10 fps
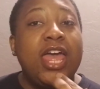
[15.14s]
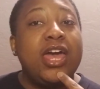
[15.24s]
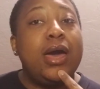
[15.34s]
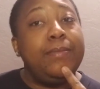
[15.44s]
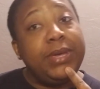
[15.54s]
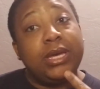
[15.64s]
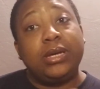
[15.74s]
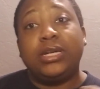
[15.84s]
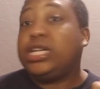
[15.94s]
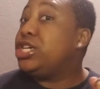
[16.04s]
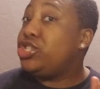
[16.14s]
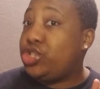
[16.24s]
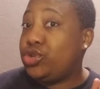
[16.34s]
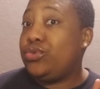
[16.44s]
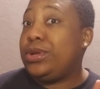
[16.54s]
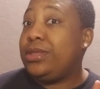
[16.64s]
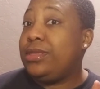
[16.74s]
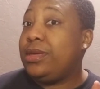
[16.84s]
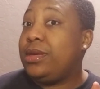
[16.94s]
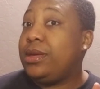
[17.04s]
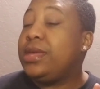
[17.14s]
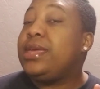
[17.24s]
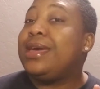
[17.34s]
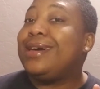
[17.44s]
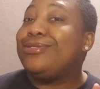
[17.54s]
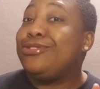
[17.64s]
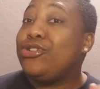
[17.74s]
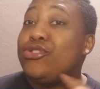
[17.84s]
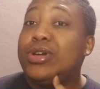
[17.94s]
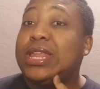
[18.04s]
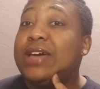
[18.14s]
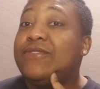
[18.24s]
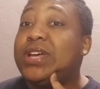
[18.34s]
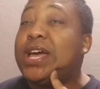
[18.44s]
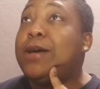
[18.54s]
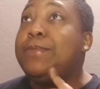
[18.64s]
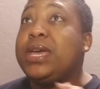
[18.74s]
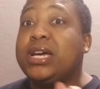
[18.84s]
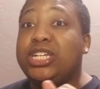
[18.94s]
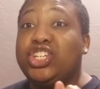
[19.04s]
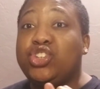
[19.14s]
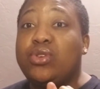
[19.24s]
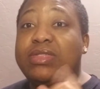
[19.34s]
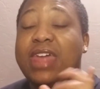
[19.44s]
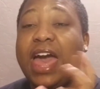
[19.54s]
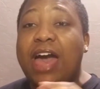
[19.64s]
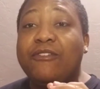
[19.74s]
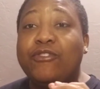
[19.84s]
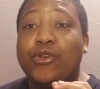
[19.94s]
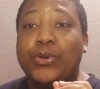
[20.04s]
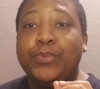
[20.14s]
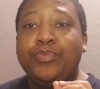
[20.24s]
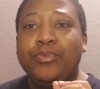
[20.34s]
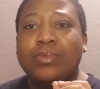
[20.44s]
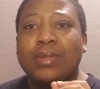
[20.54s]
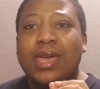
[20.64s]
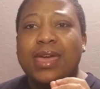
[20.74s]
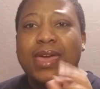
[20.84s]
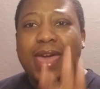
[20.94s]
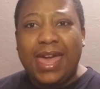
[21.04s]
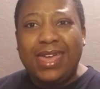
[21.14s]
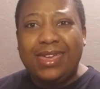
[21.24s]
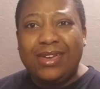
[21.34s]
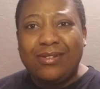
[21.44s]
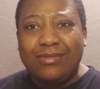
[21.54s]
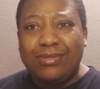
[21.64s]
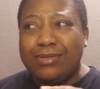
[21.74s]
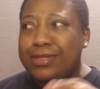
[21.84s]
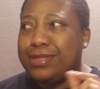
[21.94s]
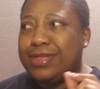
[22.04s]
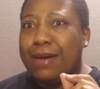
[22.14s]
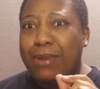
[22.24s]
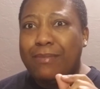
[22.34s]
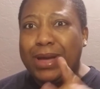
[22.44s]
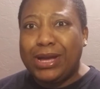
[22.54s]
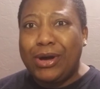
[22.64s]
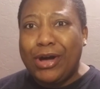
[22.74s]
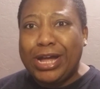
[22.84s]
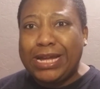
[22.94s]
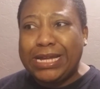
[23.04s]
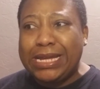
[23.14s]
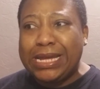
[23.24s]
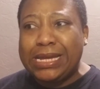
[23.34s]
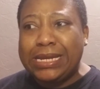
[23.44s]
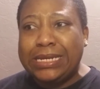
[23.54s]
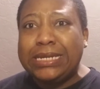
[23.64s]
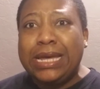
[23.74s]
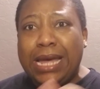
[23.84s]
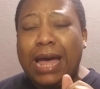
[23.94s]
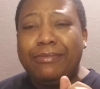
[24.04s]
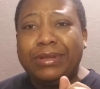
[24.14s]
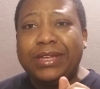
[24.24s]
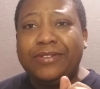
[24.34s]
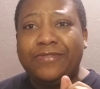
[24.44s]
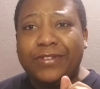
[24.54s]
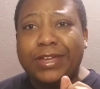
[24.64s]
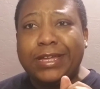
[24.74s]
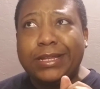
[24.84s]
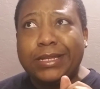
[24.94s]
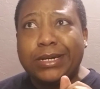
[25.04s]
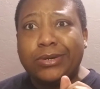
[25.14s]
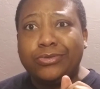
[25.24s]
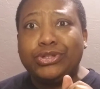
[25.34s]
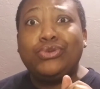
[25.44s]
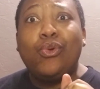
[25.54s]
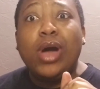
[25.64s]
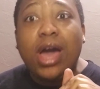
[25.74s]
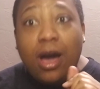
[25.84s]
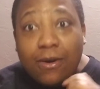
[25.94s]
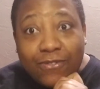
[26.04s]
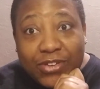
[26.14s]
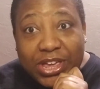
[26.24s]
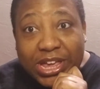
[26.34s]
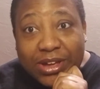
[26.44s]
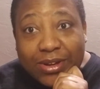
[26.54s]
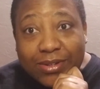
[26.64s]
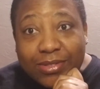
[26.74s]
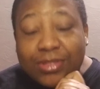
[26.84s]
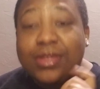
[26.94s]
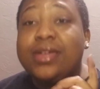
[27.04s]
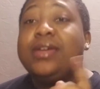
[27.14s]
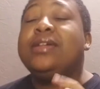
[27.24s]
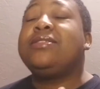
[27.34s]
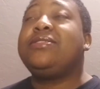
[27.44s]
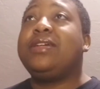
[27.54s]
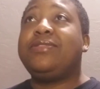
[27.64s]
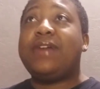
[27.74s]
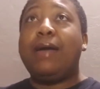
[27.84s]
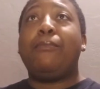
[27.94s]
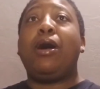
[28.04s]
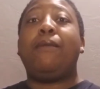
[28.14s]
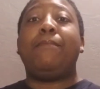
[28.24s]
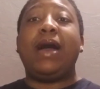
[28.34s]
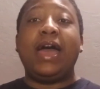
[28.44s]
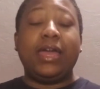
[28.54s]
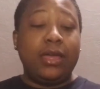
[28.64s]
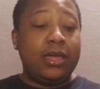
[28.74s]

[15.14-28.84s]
Amica Insurance. Yes, your girl left Amica Insurance after 8 years since I bought my car. I believe, no, 12 years since I bought my